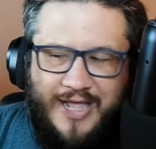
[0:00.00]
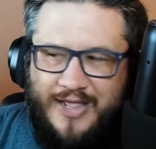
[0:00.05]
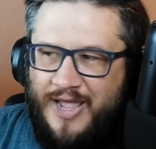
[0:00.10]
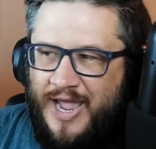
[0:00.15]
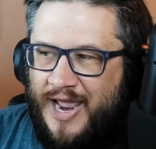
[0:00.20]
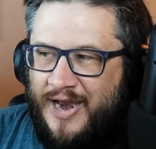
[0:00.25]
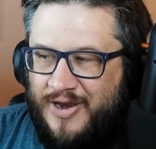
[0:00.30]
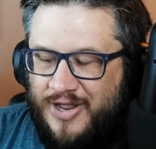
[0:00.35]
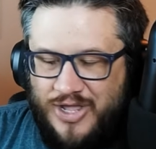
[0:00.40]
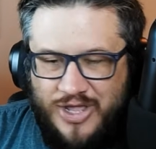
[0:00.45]

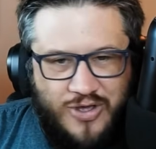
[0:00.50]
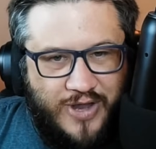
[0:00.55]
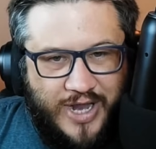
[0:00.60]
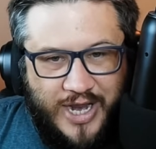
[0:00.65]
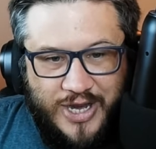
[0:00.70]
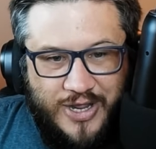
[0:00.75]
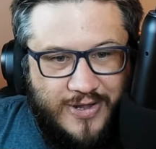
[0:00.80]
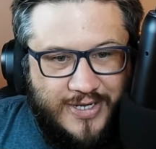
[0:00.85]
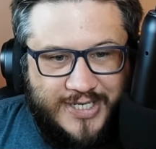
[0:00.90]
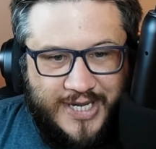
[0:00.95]
And you
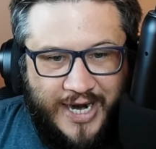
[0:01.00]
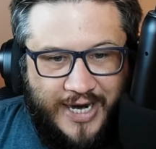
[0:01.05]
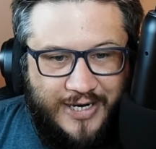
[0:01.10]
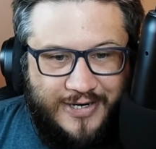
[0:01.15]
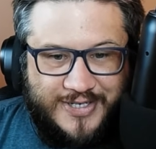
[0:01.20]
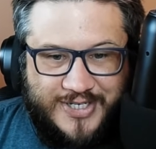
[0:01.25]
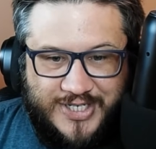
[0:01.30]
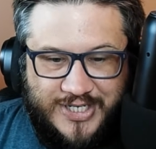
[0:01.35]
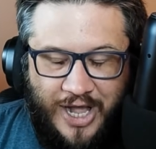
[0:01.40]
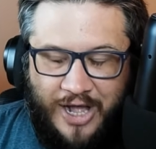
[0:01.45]
use it on
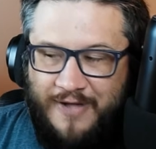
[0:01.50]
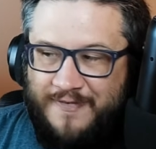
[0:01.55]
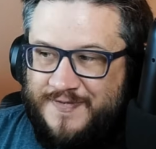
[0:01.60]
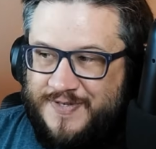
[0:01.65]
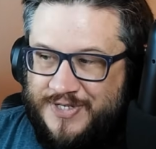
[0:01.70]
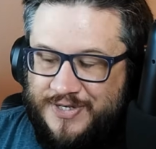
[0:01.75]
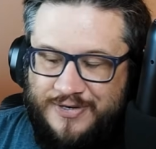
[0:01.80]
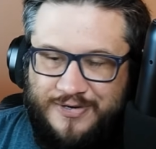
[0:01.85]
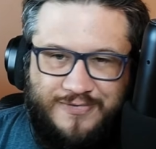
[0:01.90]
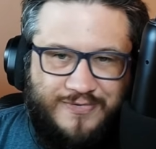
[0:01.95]
yourself
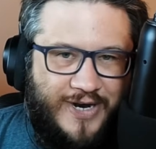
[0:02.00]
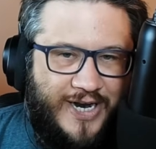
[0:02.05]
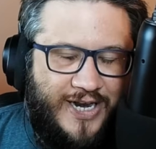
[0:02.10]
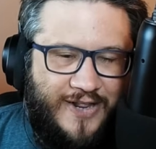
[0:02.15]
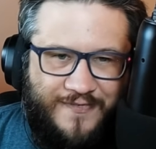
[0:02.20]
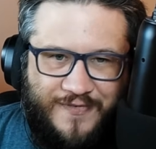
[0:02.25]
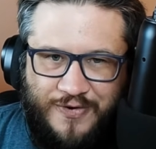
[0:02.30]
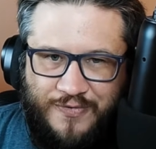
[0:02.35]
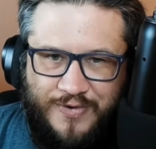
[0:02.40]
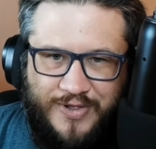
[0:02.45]
too, right?
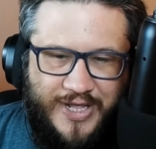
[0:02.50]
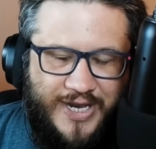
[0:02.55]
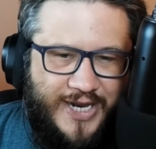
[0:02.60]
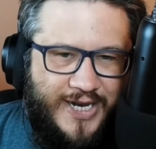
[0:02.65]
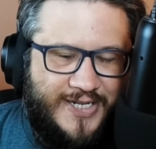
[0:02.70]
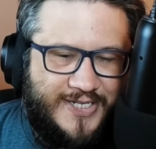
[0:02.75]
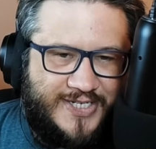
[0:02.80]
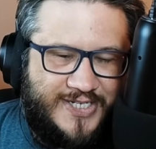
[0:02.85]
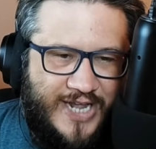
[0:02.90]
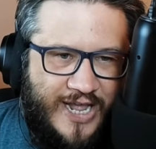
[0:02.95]
If you really
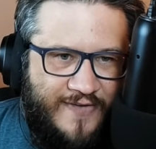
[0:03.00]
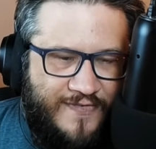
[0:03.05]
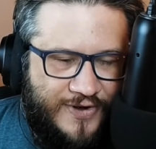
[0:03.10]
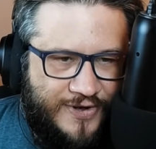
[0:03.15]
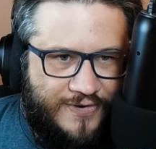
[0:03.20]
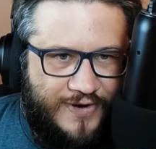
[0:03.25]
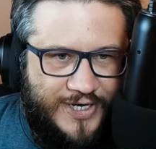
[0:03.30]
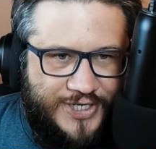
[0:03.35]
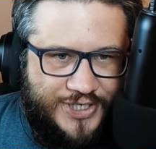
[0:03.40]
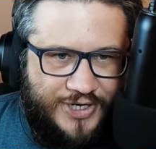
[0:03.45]
need to save a
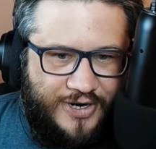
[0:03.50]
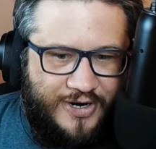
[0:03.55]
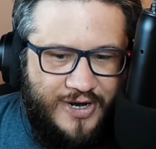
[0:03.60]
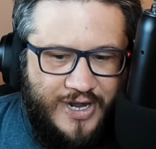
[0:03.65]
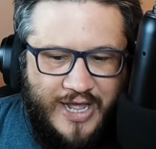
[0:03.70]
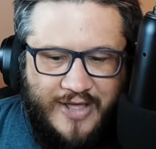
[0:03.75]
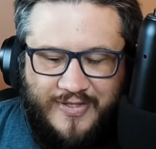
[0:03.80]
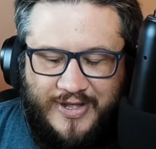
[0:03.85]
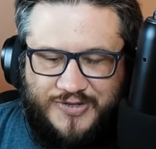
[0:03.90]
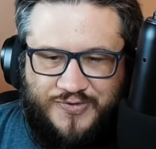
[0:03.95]
creature
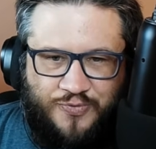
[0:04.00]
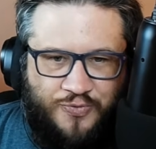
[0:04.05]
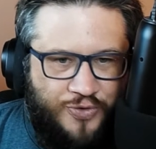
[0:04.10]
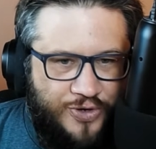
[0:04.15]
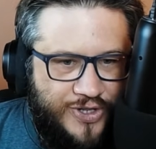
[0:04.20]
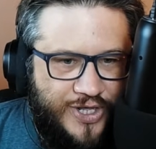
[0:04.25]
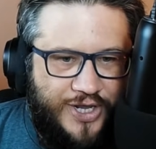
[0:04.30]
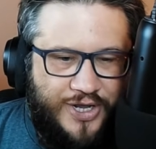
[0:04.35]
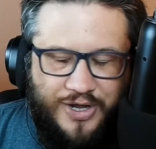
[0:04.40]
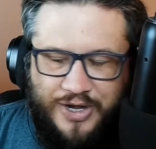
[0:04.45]
that's
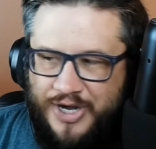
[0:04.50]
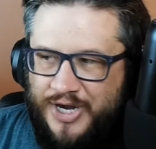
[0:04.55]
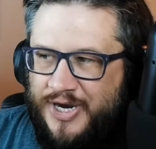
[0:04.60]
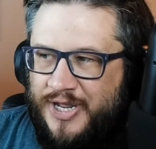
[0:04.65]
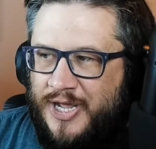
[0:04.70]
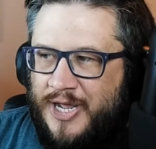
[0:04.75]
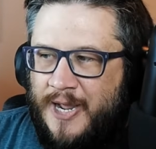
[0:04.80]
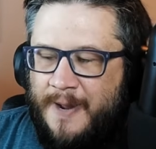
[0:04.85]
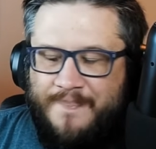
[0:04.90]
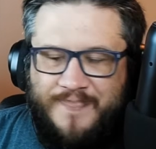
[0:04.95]
really good
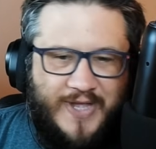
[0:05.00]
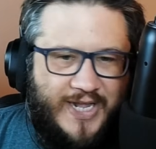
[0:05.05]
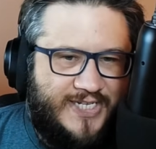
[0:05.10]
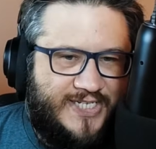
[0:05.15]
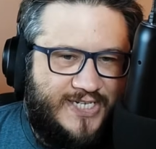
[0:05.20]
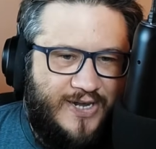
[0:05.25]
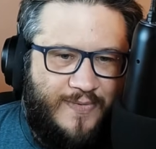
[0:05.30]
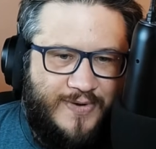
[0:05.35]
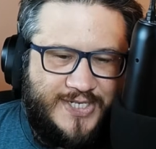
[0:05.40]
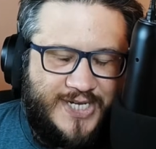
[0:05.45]
and
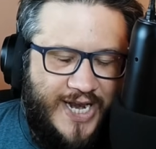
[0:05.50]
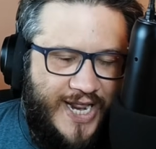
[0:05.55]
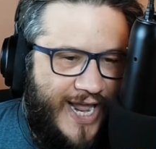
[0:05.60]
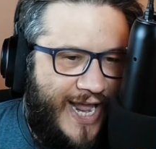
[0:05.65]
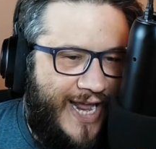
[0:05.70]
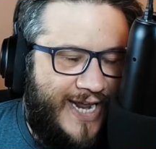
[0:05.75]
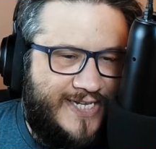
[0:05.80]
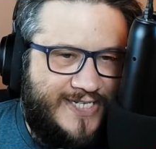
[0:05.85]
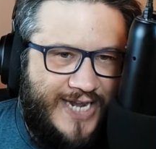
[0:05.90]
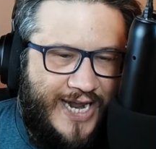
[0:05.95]
someone's going to
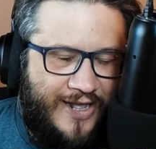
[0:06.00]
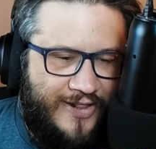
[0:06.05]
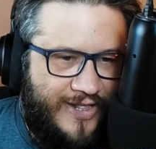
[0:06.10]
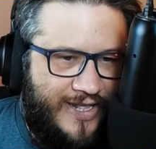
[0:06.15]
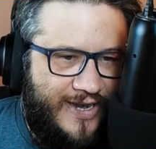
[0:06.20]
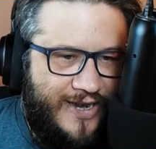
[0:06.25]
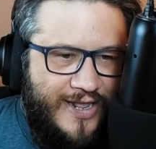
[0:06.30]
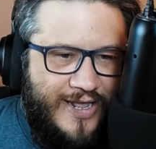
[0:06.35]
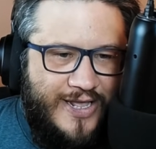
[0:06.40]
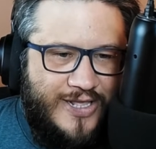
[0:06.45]
exile
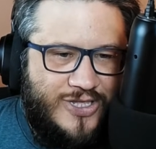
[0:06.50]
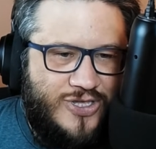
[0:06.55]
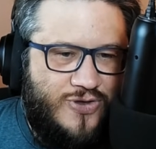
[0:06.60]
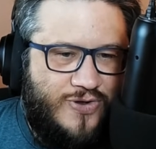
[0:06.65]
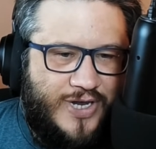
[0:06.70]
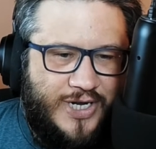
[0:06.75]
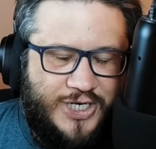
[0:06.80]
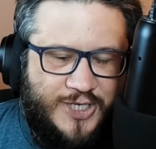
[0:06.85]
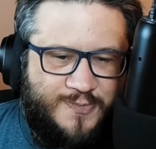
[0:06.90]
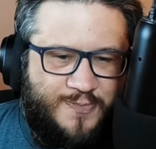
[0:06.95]
it, you
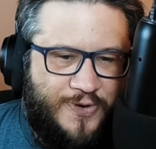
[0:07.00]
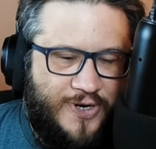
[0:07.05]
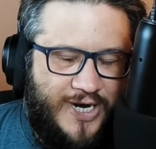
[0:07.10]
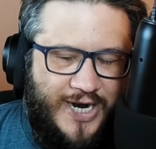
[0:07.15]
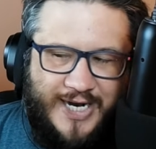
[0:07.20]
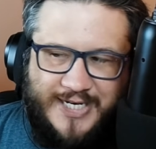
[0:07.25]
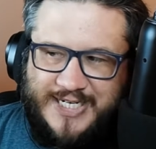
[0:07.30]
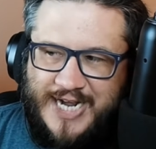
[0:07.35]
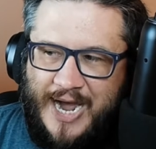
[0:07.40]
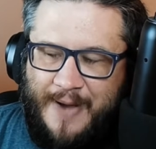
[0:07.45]
could just put it
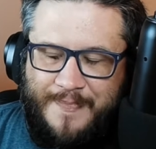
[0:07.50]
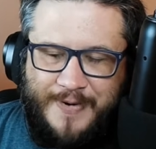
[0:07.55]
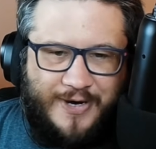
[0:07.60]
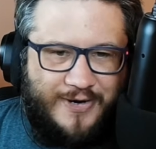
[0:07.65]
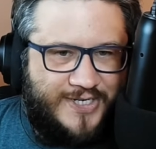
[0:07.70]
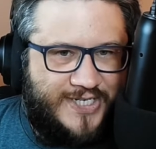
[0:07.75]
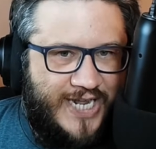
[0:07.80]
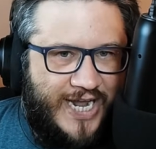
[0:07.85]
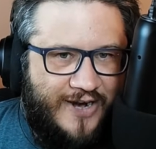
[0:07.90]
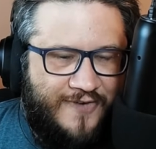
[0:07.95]
on top of your
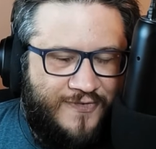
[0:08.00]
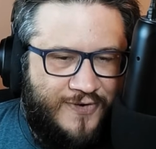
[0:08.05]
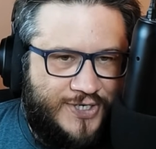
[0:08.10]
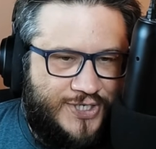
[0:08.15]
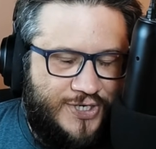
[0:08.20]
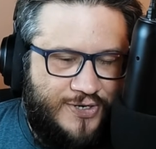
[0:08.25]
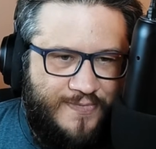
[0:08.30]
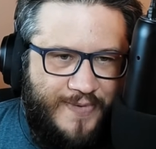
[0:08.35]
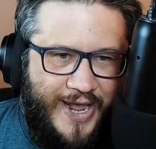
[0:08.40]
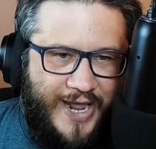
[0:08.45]
deck for
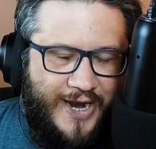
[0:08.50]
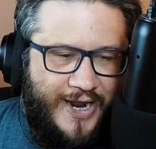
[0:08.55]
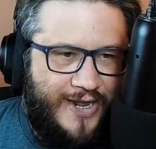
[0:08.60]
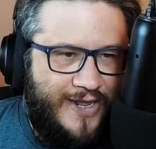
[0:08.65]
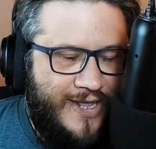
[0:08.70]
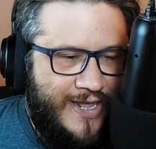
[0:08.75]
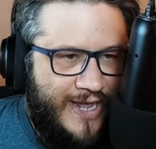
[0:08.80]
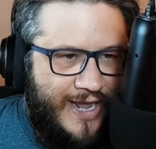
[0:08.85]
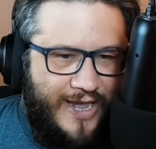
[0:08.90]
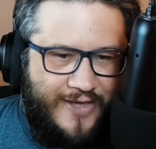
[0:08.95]
2 mana
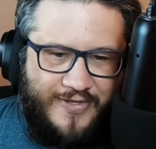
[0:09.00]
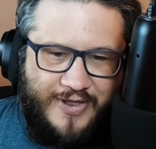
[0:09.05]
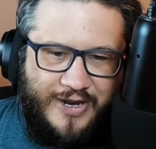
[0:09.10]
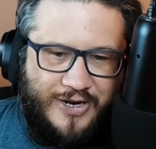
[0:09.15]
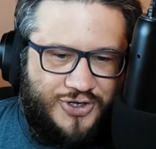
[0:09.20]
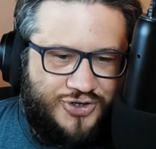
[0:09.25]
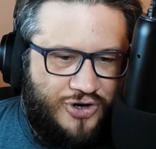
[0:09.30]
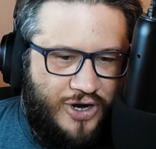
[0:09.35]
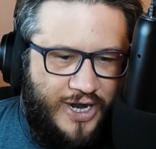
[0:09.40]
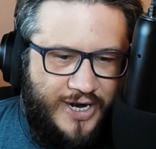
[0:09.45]
and then you
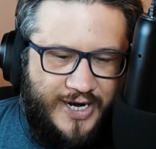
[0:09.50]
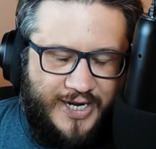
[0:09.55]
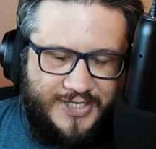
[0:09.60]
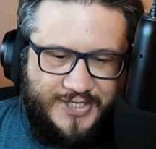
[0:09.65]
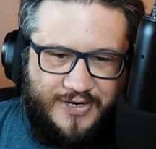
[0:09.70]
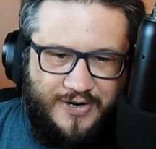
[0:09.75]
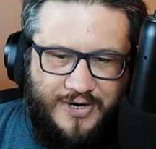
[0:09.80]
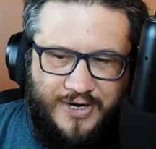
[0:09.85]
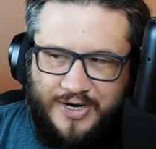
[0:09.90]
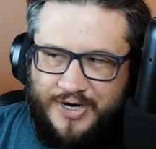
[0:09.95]
draw it next
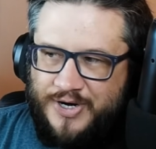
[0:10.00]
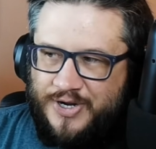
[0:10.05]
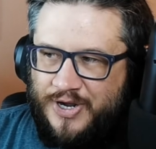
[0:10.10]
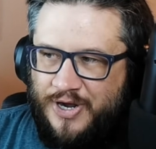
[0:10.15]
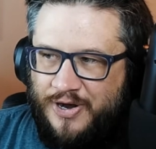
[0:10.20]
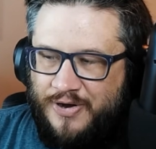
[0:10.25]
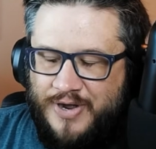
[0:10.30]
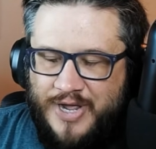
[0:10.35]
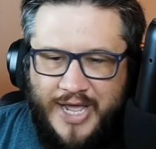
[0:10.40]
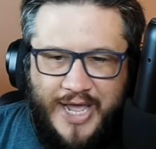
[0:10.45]
turn, you're good to
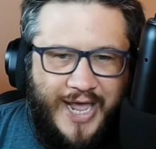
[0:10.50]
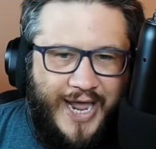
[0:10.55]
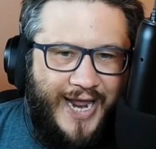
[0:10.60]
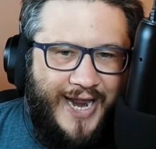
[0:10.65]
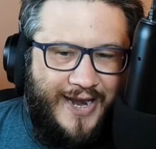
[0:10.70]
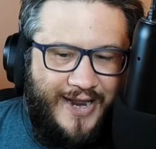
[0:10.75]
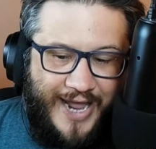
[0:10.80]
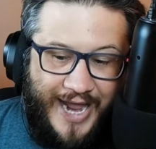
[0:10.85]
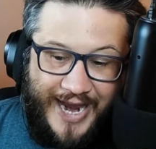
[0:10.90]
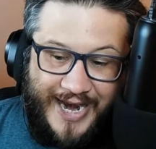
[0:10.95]
go.
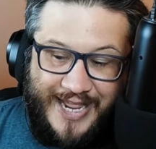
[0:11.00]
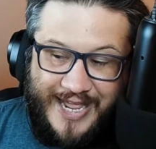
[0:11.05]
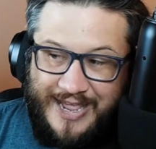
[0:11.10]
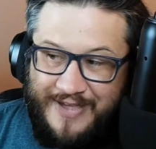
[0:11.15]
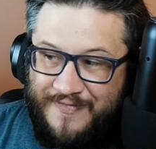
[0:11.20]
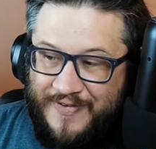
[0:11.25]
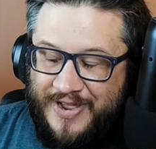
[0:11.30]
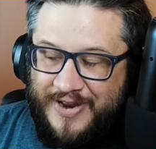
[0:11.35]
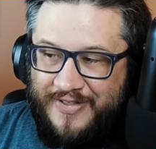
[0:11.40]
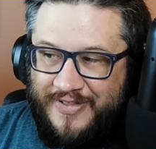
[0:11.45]
And
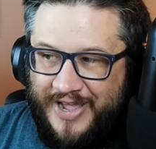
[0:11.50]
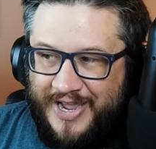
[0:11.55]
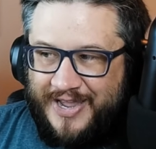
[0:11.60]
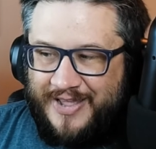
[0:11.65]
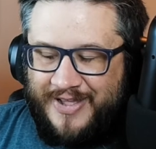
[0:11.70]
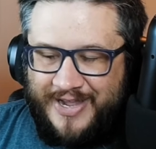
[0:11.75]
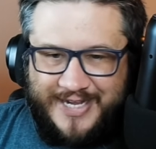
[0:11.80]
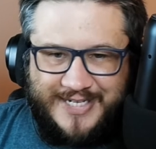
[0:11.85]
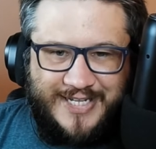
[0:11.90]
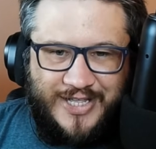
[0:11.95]
even like
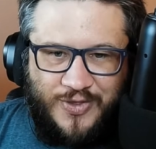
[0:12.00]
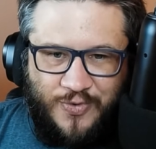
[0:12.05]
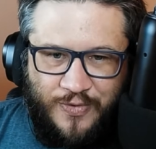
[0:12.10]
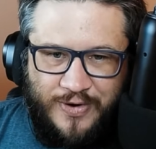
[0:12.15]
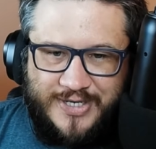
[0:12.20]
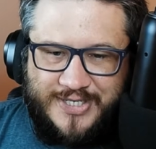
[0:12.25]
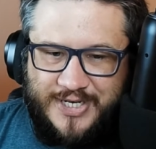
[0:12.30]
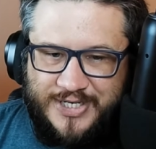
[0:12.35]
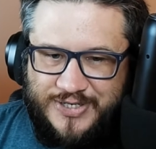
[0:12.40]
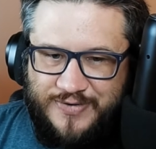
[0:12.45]
I said, the
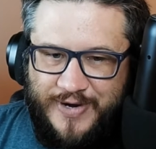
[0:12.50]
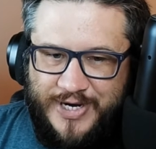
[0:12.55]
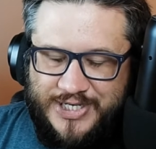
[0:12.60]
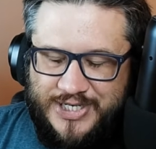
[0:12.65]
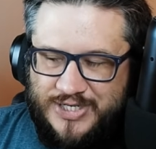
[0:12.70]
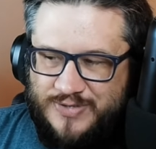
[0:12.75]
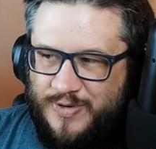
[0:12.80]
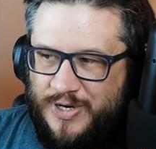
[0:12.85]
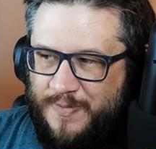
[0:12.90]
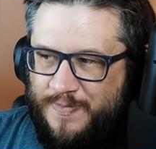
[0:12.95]
worst
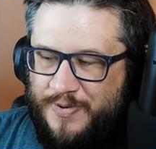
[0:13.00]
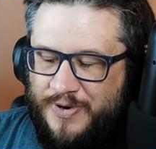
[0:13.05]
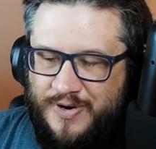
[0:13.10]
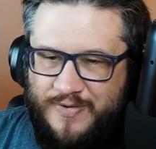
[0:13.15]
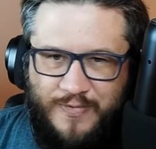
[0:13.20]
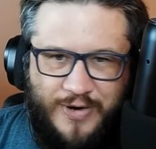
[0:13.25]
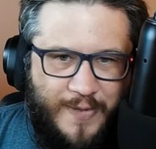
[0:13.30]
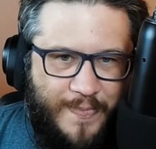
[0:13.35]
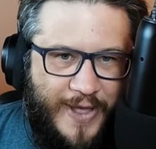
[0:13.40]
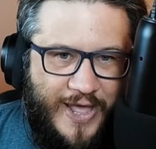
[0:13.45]
situation is when
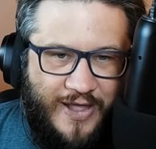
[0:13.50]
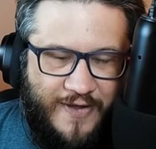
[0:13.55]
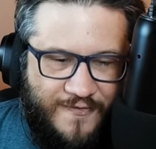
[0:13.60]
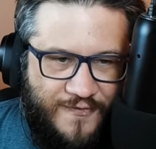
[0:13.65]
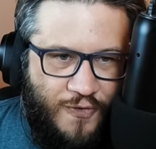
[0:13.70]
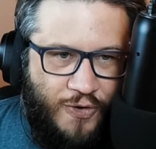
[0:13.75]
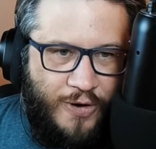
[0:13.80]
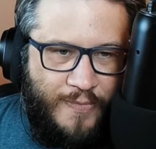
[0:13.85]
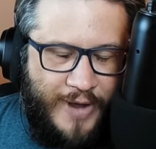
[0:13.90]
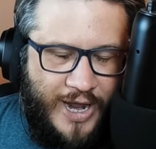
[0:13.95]
you pay like
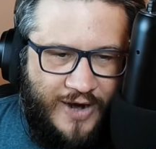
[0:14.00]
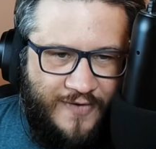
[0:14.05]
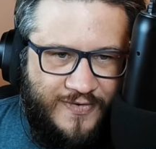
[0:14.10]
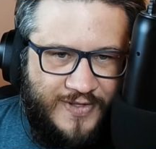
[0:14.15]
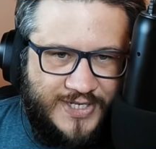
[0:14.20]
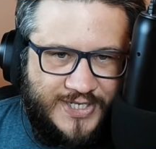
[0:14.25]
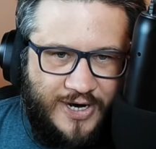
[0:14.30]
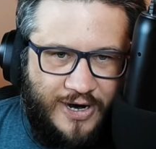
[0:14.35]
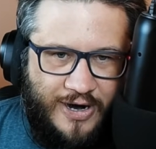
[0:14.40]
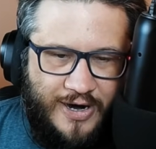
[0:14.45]
4 mana for
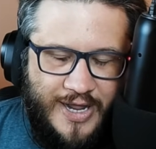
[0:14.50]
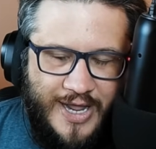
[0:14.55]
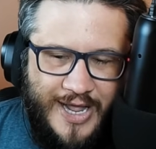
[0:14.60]
this card.